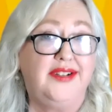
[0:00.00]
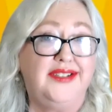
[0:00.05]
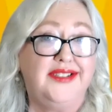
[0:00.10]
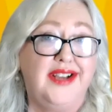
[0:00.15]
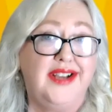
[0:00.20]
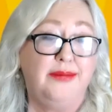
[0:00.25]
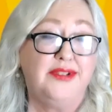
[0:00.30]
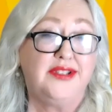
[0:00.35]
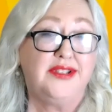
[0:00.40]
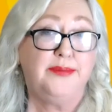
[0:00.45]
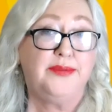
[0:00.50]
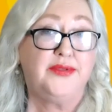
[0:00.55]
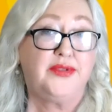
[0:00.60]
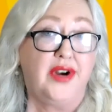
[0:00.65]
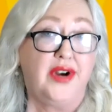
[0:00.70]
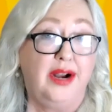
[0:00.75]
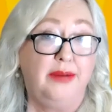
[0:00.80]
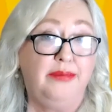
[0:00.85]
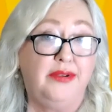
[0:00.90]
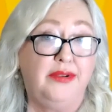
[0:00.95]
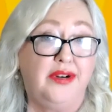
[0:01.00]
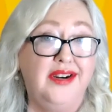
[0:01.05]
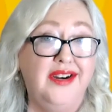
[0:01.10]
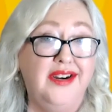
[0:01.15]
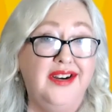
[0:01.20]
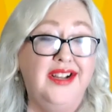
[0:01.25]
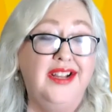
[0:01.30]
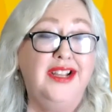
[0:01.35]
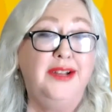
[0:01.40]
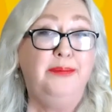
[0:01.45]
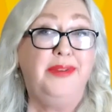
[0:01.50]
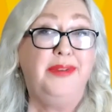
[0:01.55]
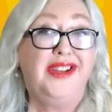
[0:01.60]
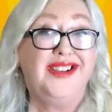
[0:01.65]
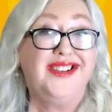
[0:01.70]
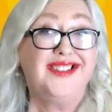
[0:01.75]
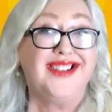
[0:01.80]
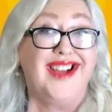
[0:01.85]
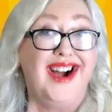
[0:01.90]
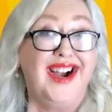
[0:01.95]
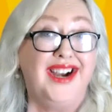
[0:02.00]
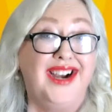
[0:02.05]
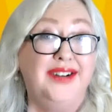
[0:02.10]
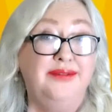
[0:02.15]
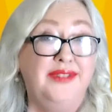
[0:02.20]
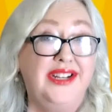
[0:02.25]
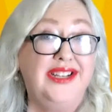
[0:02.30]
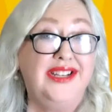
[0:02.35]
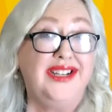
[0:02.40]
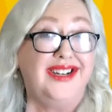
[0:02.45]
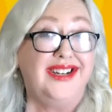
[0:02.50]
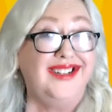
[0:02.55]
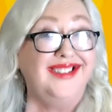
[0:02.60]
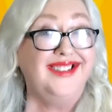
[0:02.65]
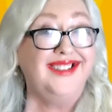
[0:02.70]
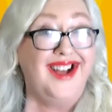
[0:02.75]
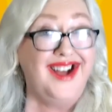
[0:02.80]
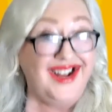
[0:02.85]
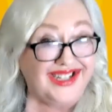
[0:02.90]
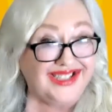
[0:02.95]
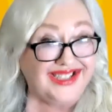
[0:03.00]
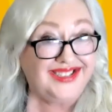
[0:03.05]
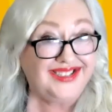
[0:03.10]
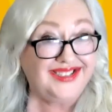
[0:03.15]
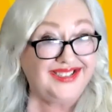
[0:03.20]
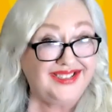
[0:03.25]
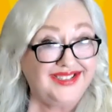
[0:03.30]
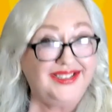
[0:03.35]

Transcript: because I'm a subscriber, because I read a lot.